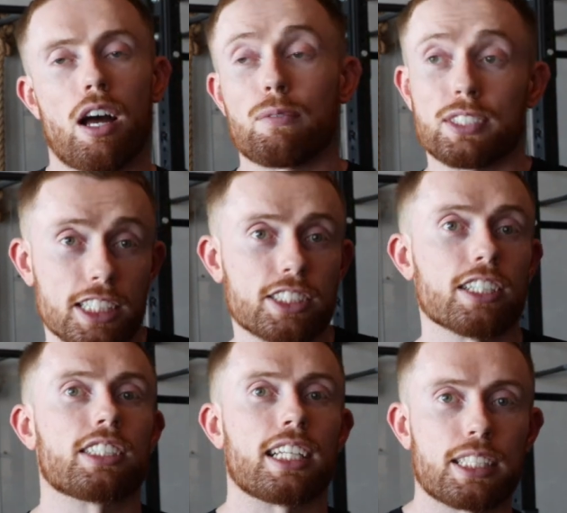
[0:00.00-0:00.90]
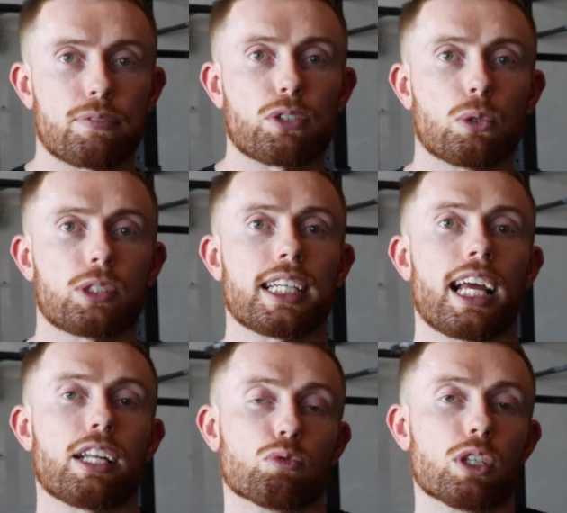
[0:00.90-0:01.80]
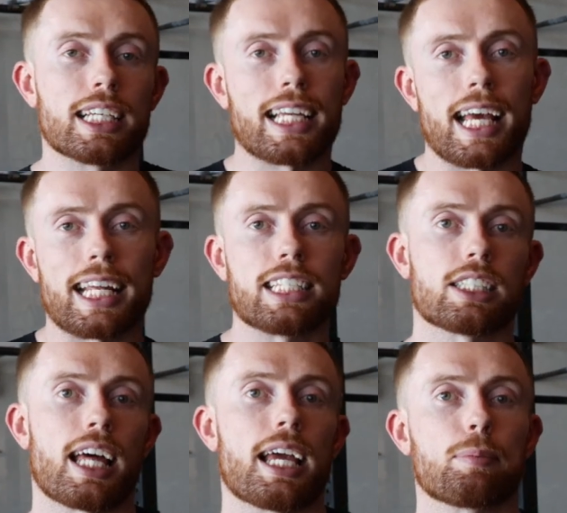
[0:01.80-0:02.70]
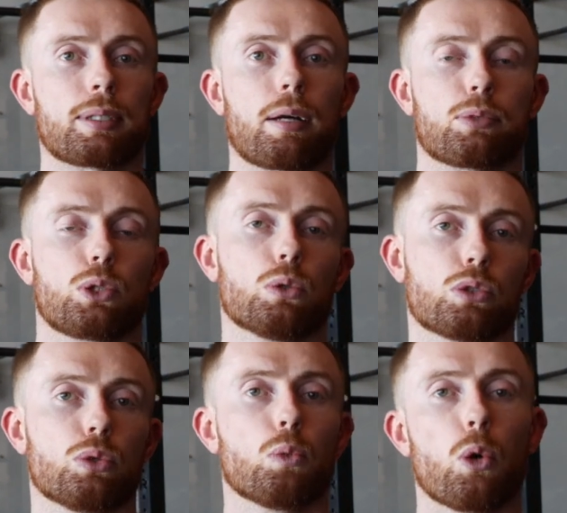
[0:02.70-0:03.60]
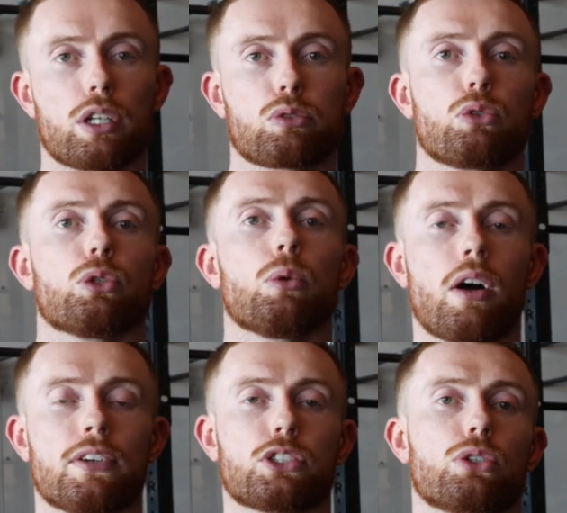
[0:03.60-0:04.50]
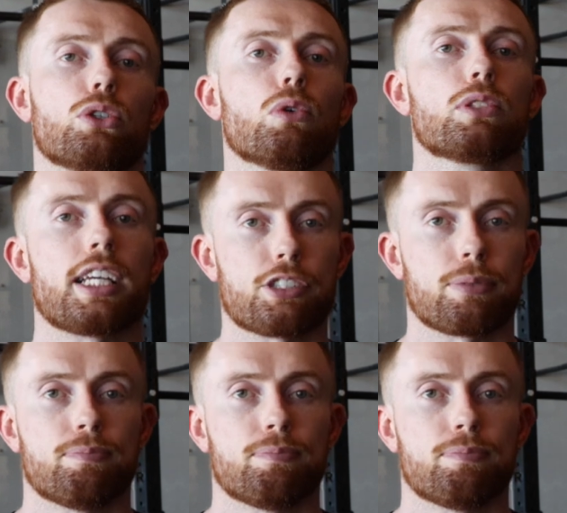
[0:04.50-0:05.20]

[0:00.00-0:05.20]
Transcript: resistance and difficulty and really getting into that hip capsule to work through our internal rotation.